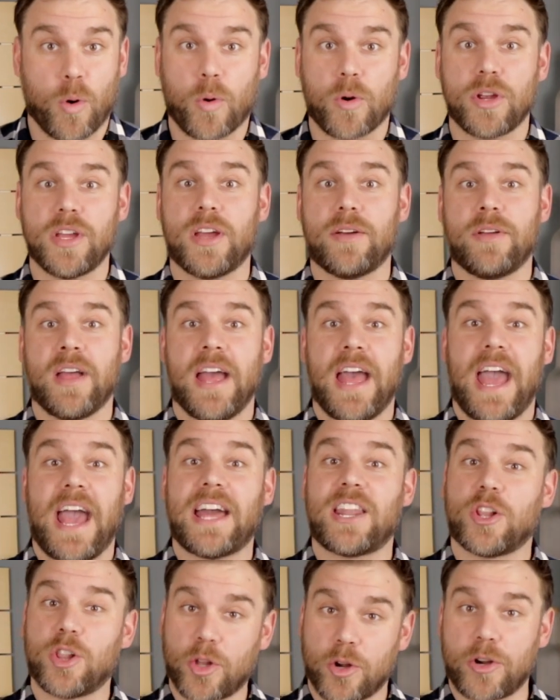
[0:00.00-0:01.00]
or you
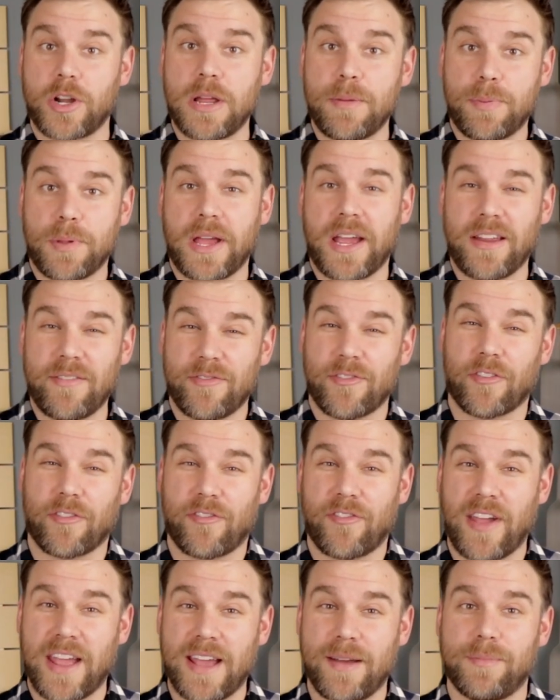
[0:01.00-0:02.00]
had a learning plan for
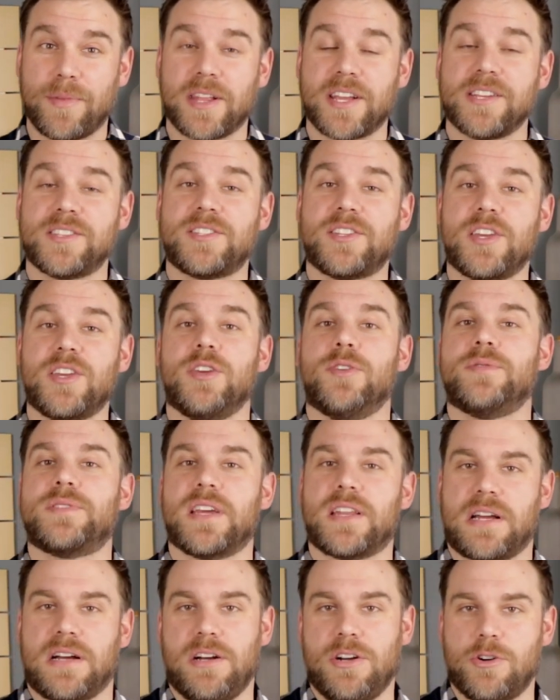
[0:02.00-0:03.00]
families to use
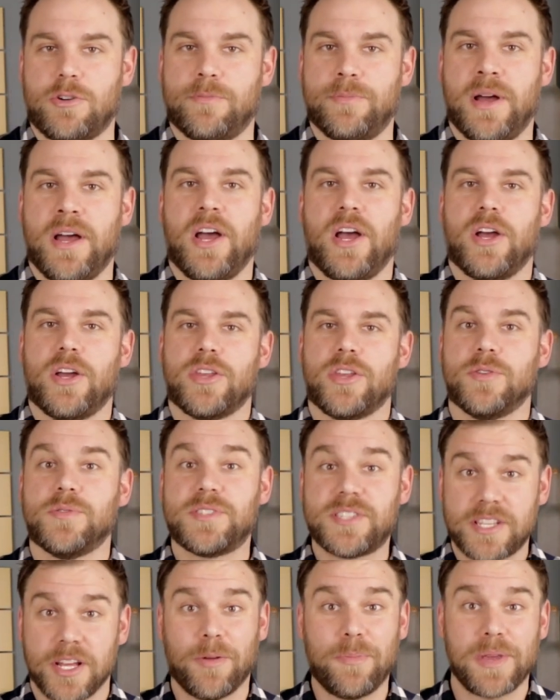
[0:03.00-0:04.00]
at home,
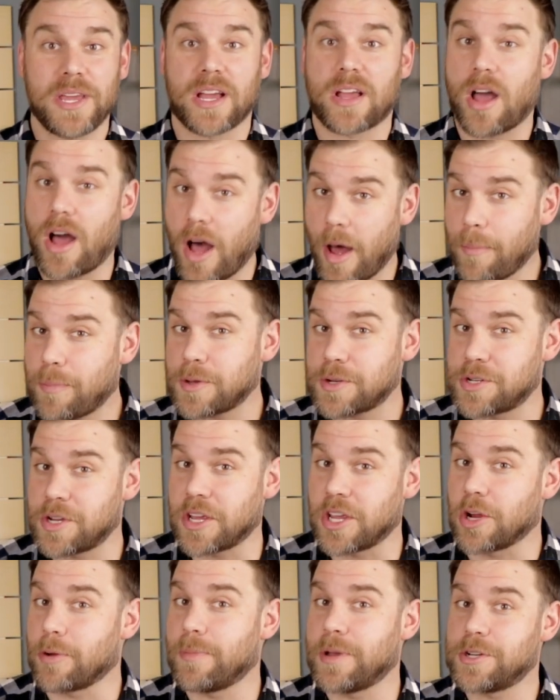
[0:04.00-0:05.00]
you'd still be accomplishing your